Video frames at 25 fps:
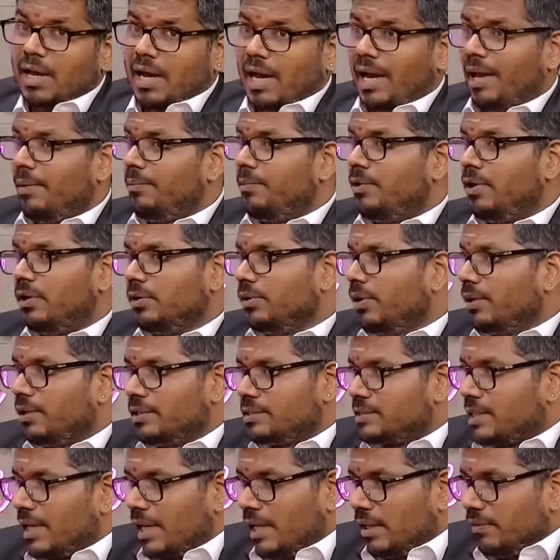I am not going
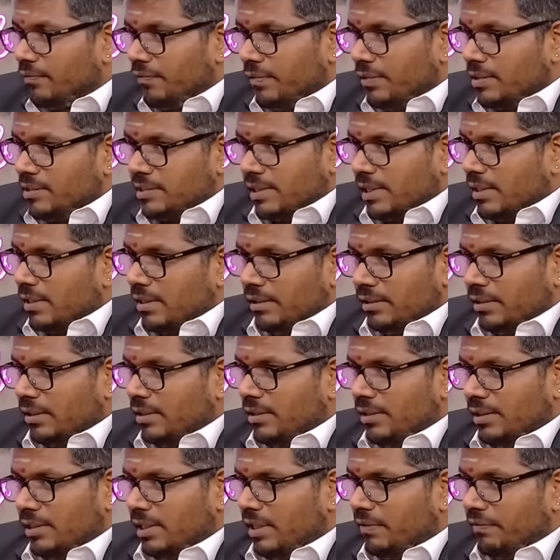to stand up for
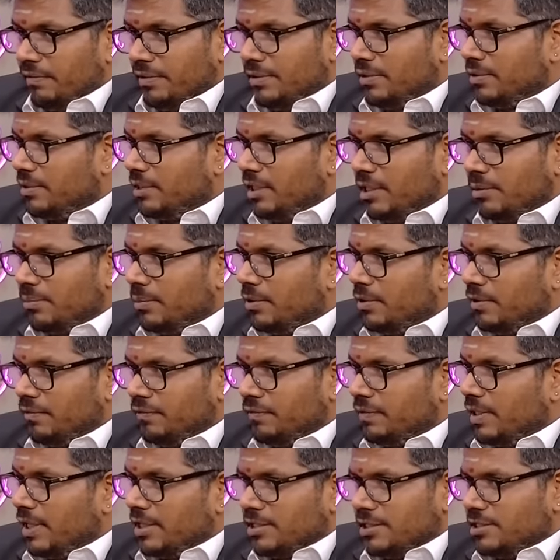Jayalalitha here given her treatment
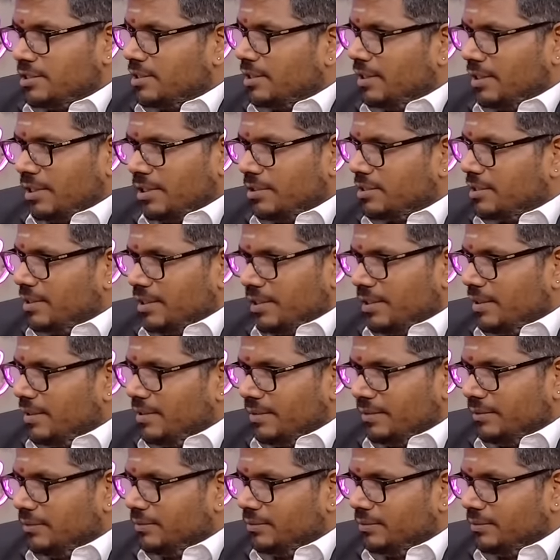of Kanchi Shankaracharya.